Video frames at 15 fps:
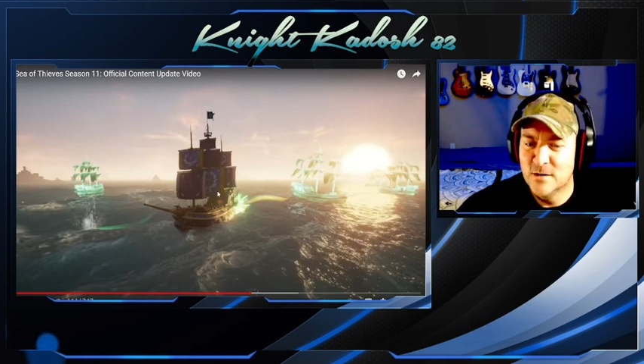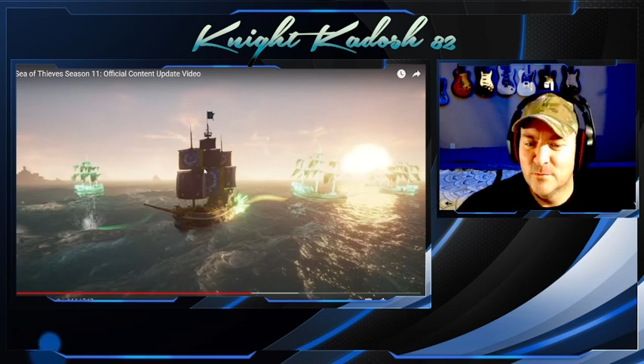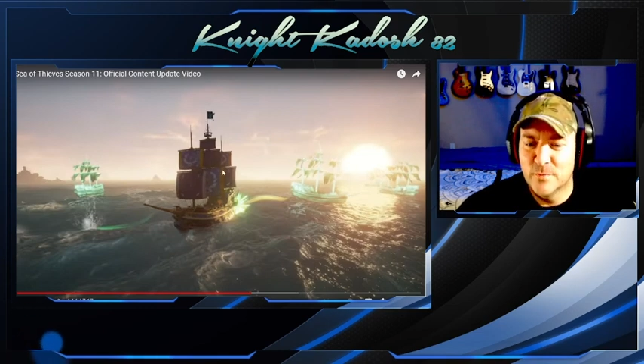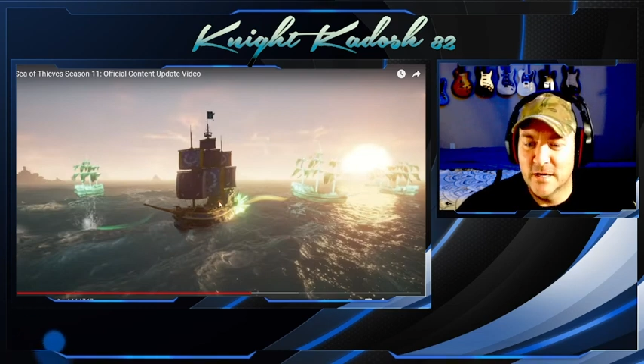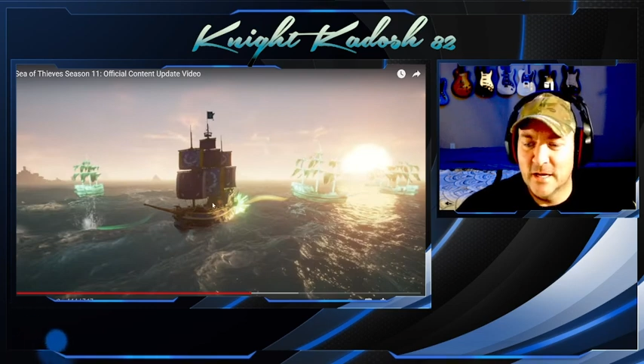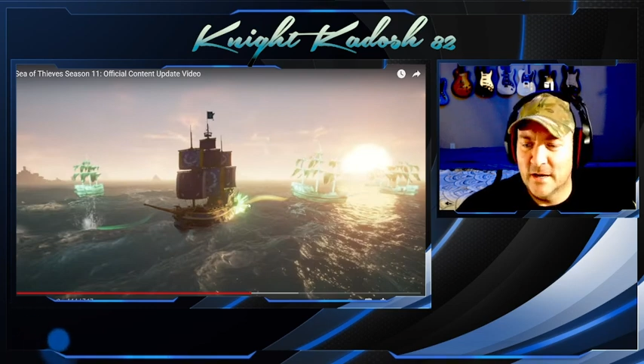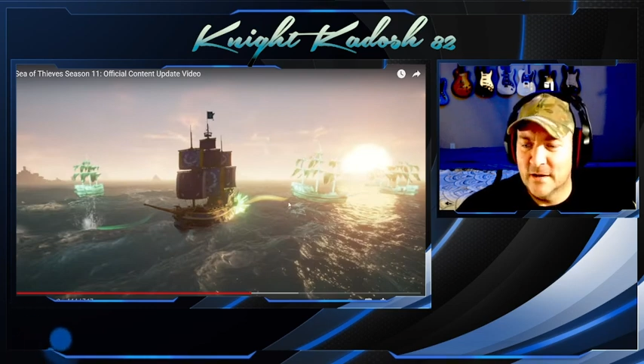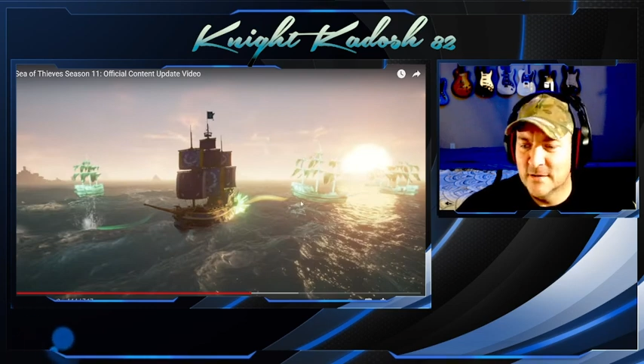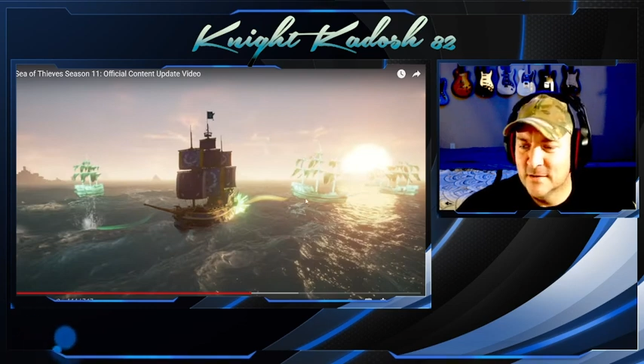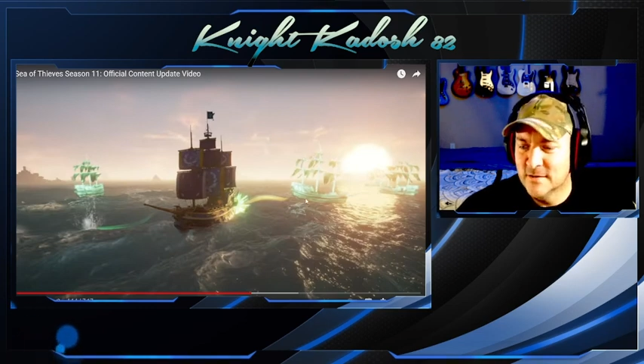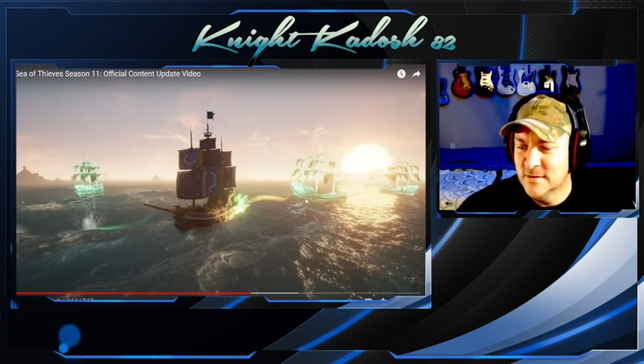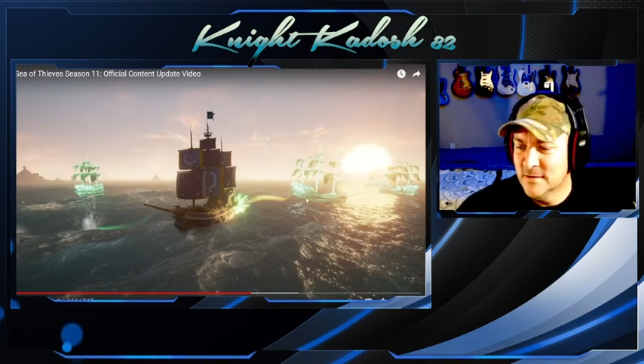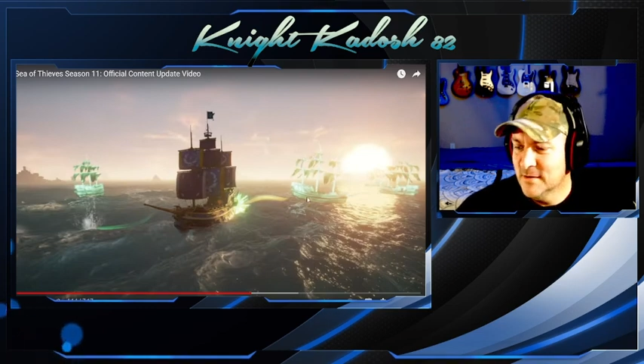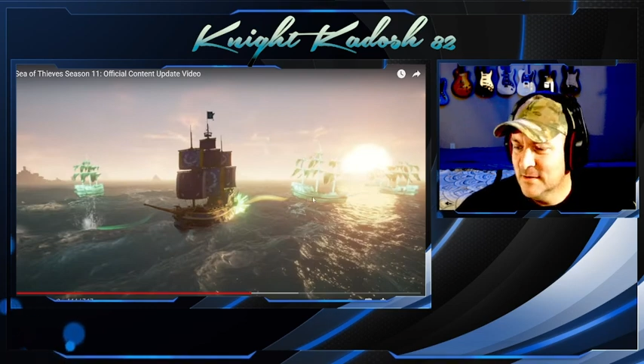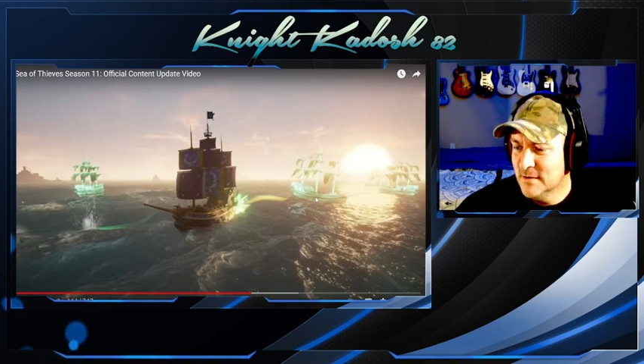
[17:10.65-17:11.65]
But yeah,
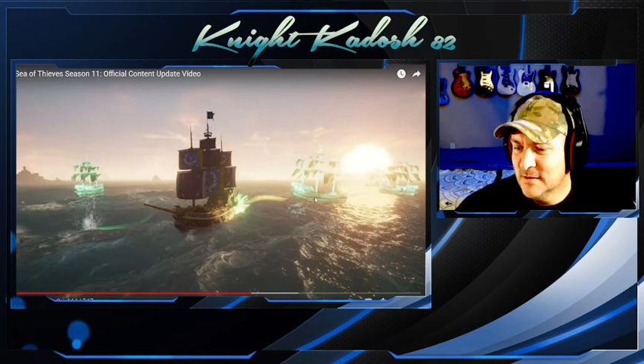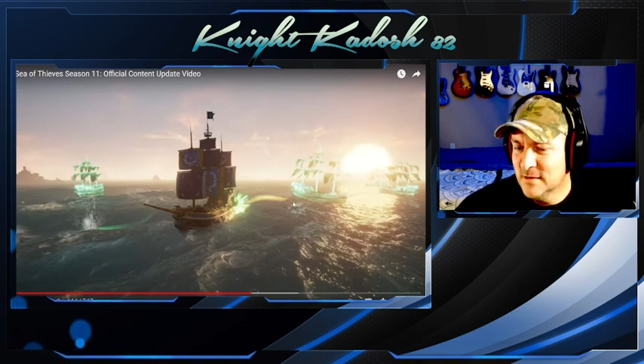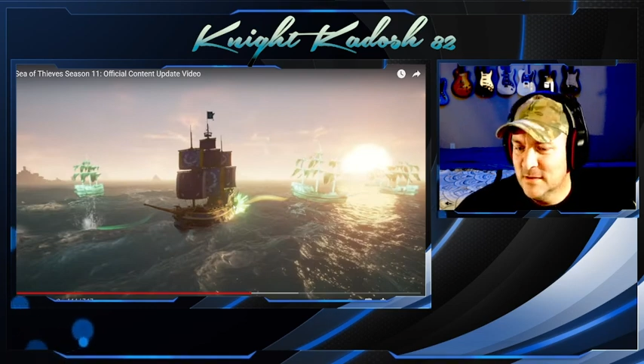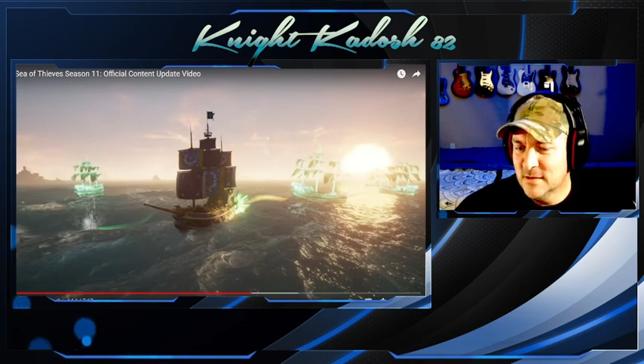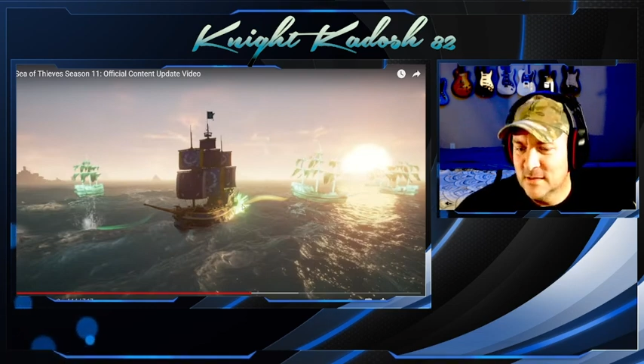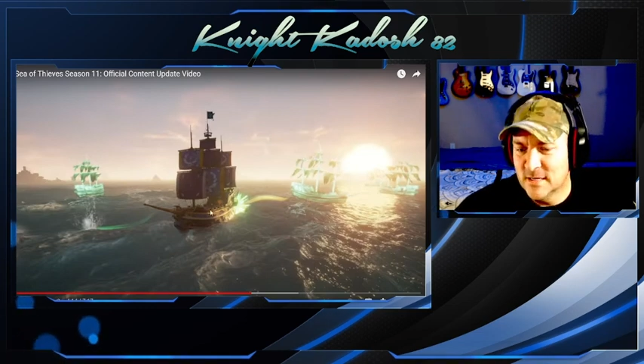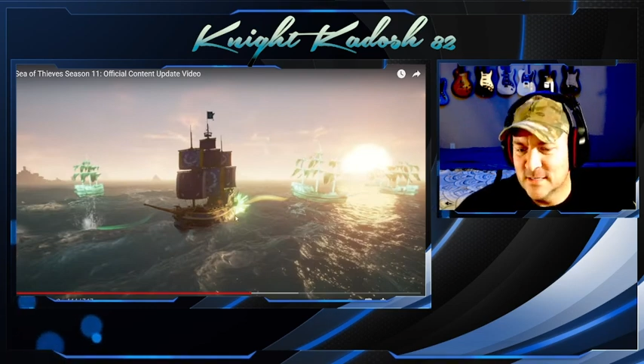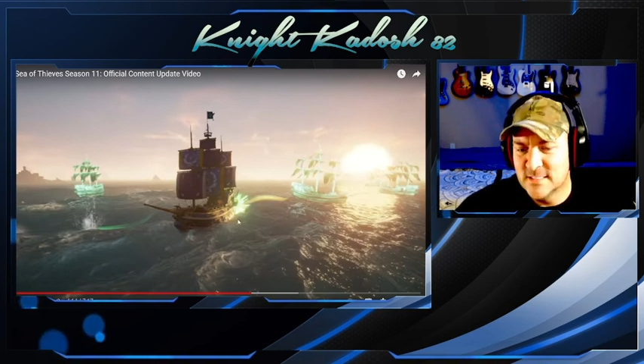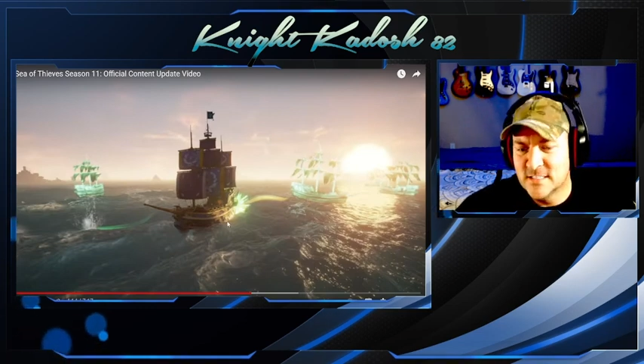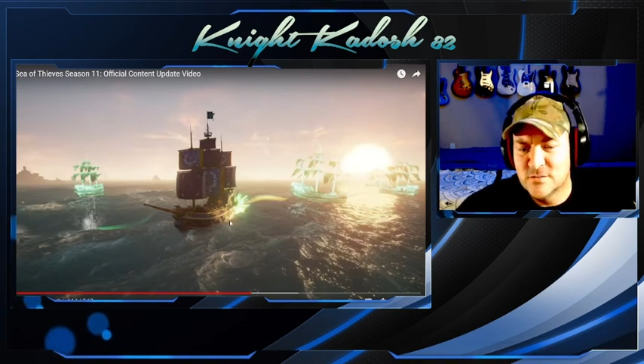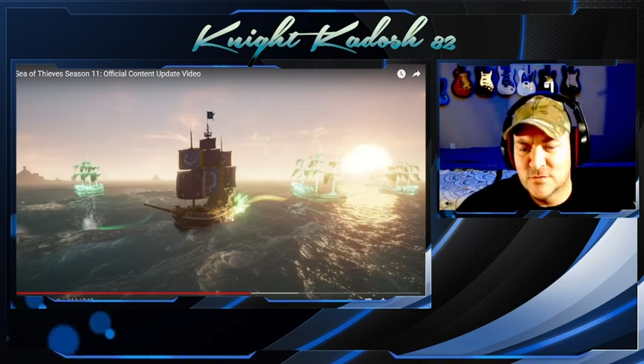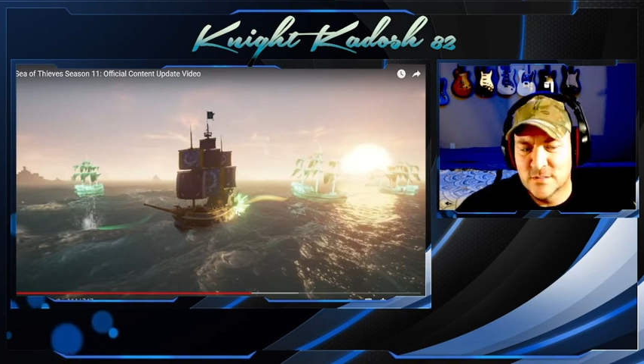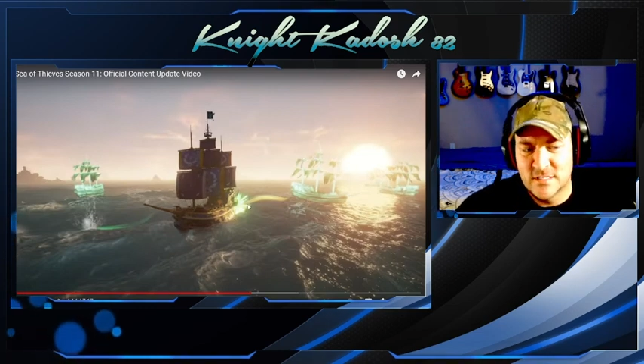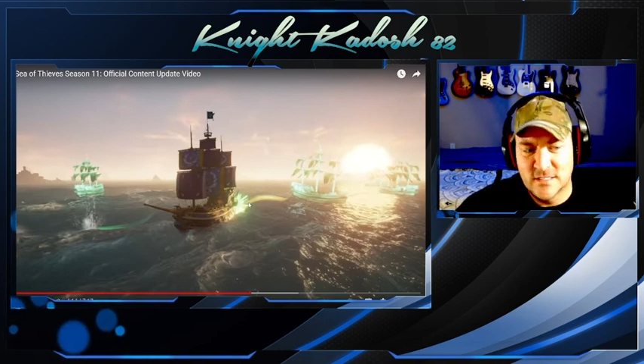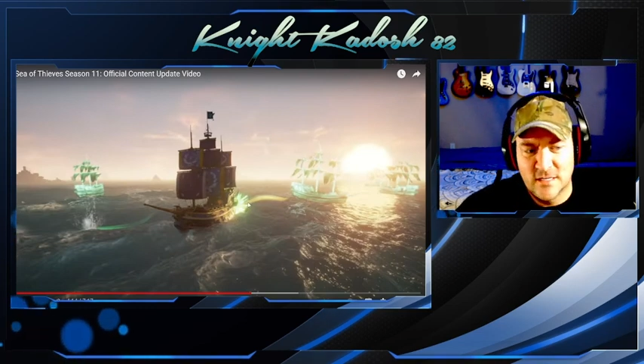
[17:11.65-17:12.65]
that's
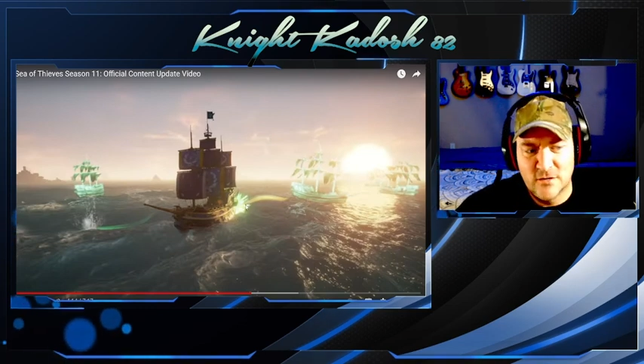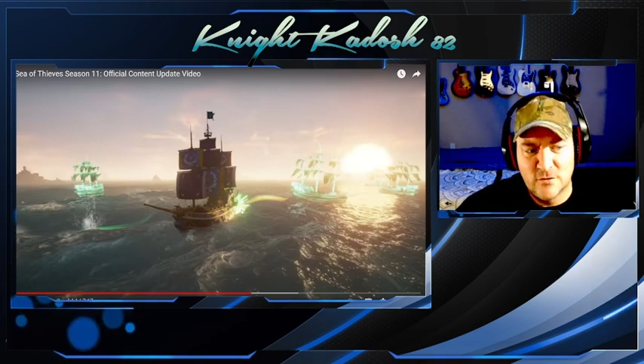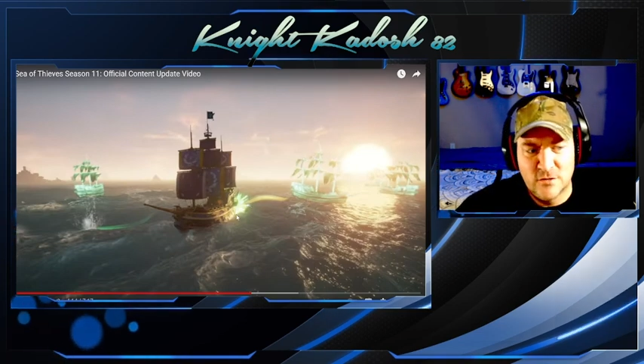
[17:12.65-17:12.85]
interesting that you